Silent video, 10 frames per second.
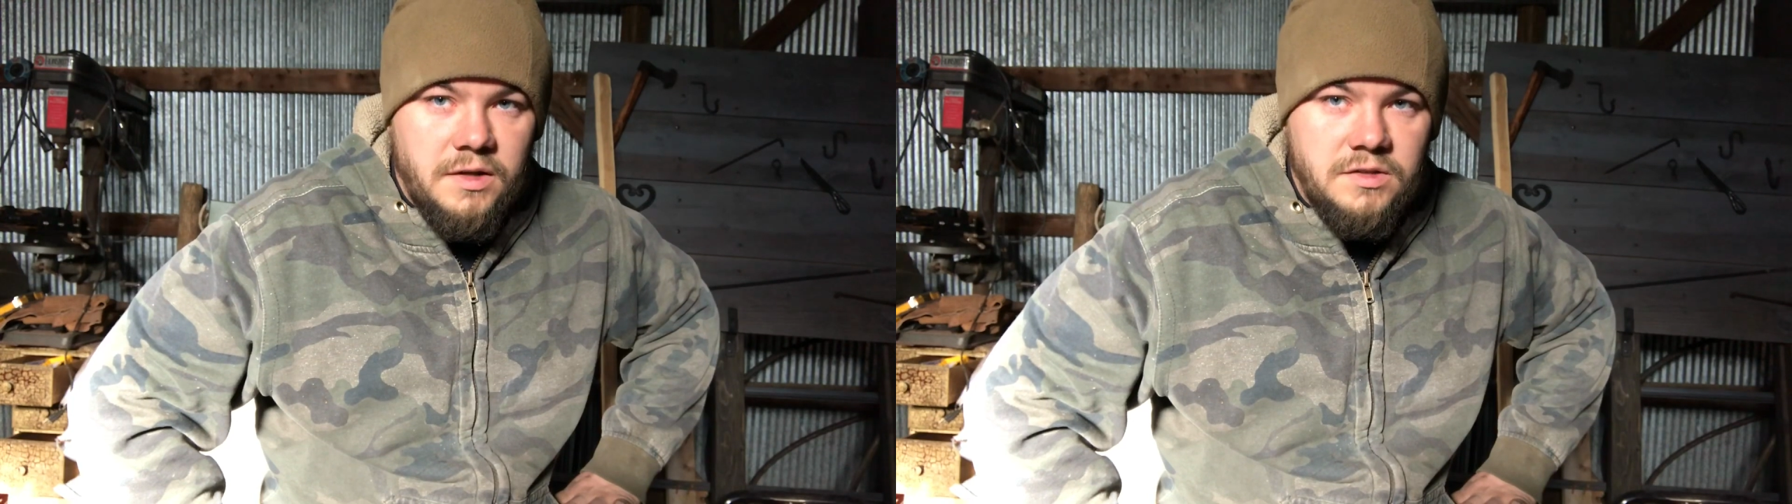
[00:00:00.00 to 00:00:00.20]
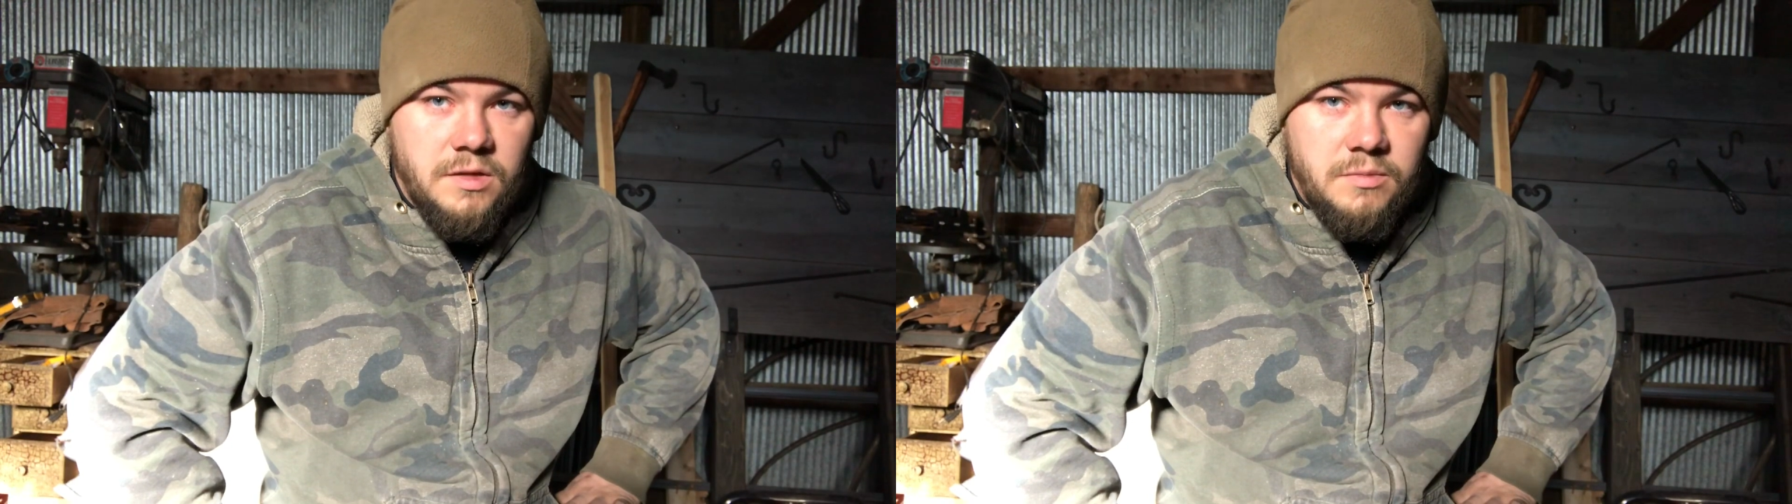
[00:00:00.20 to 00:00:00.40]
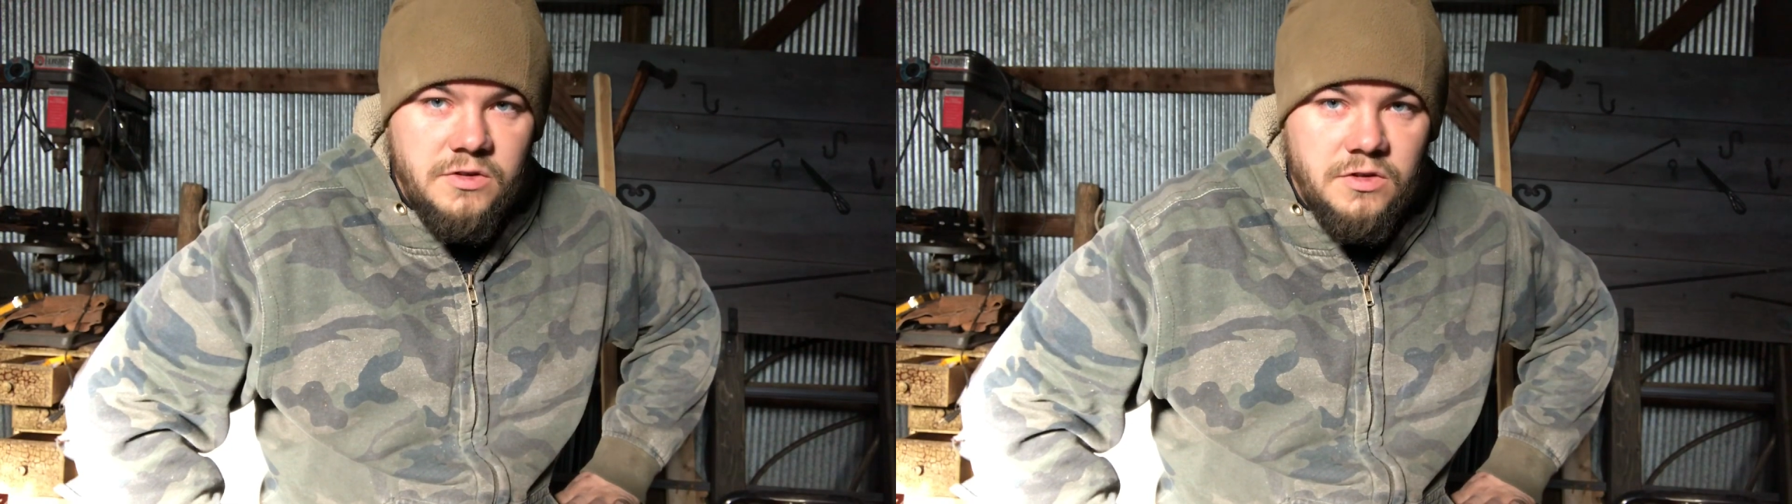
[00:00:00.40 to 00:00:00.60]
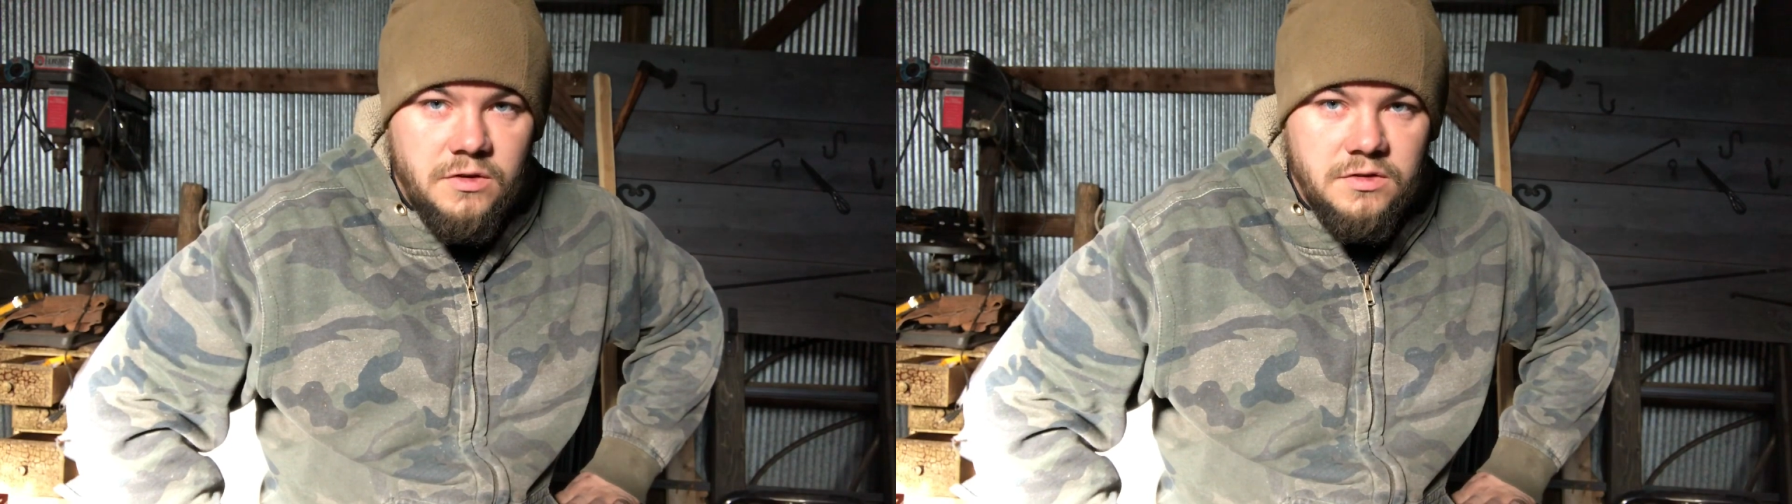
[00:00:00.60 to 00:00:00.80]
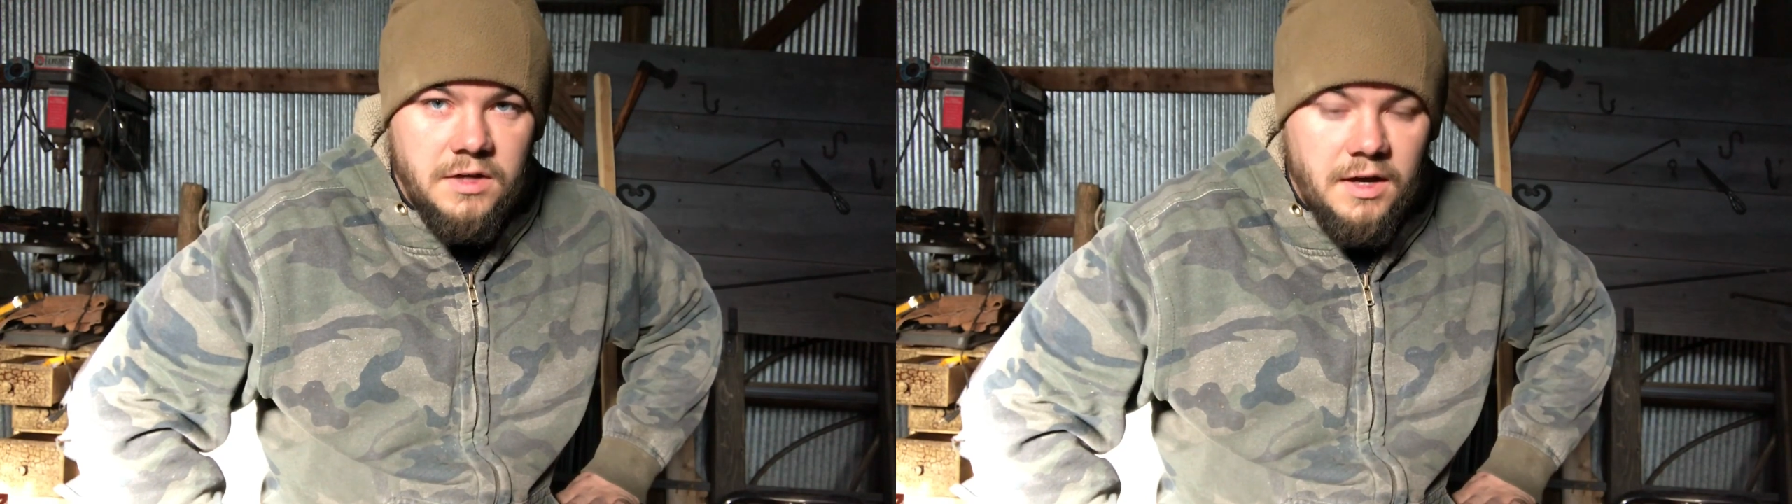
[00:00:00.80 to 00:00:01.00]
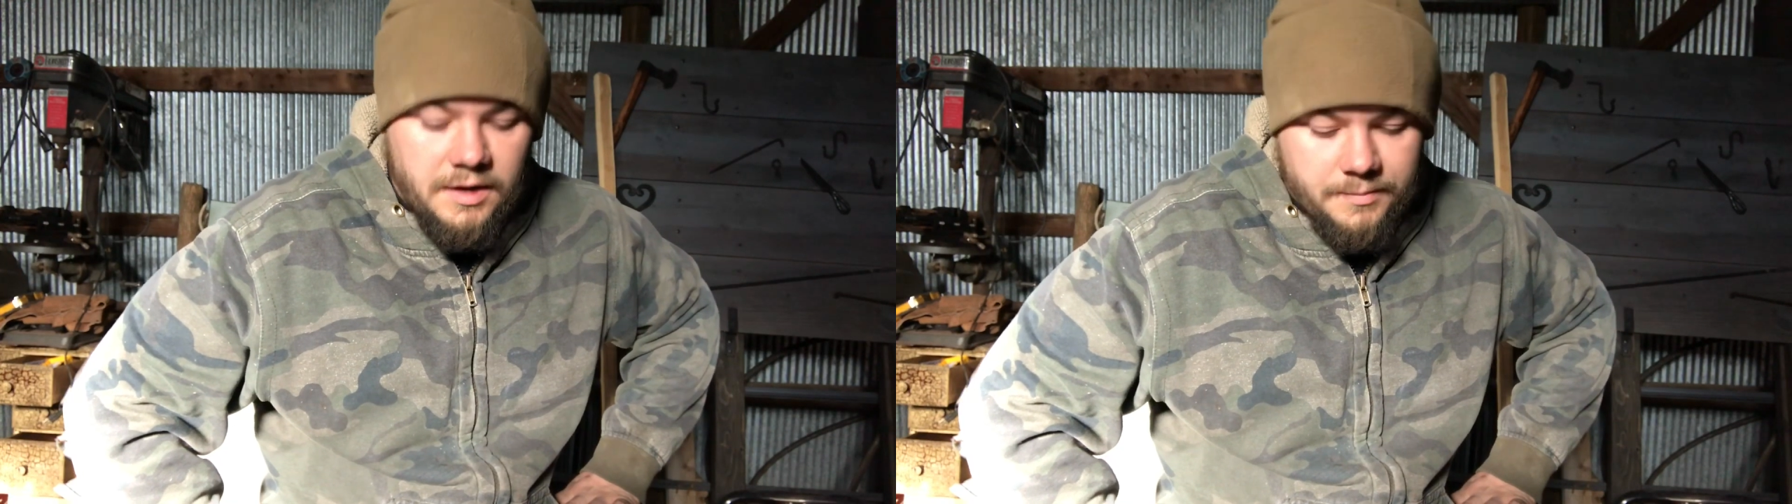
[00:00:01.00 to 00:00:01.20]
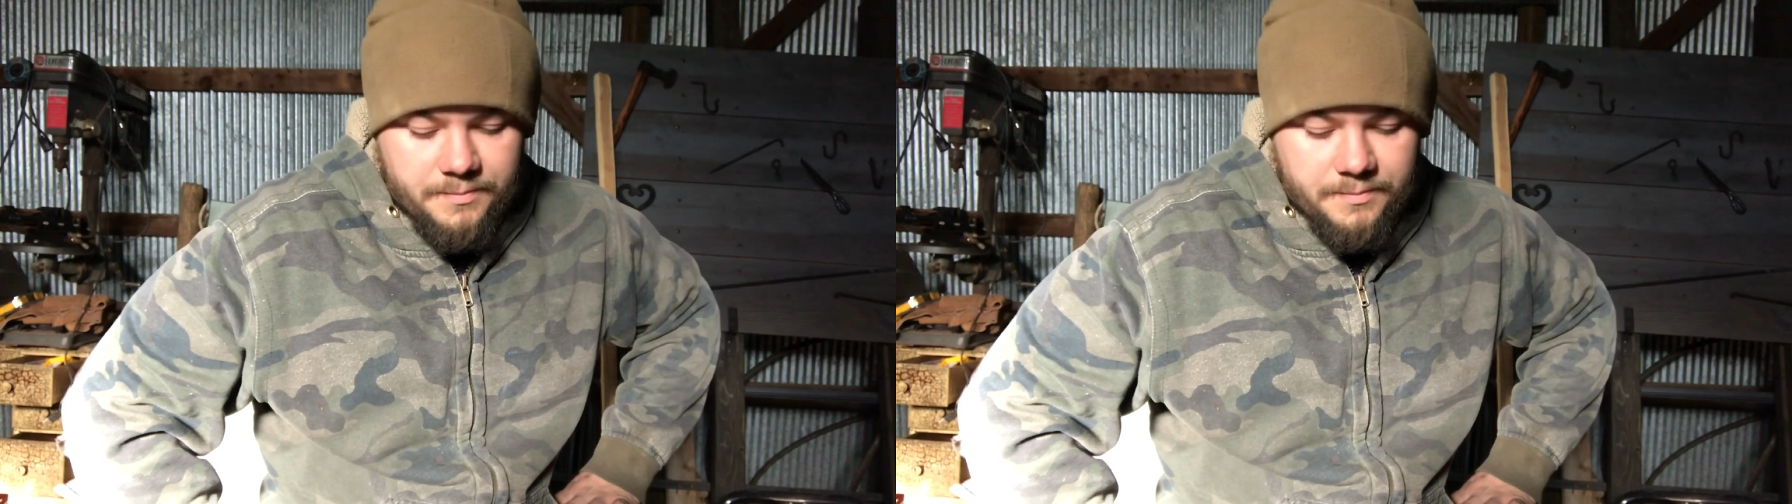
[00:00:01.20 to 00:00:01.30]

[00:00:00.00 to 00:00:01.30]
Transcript: temperature and time.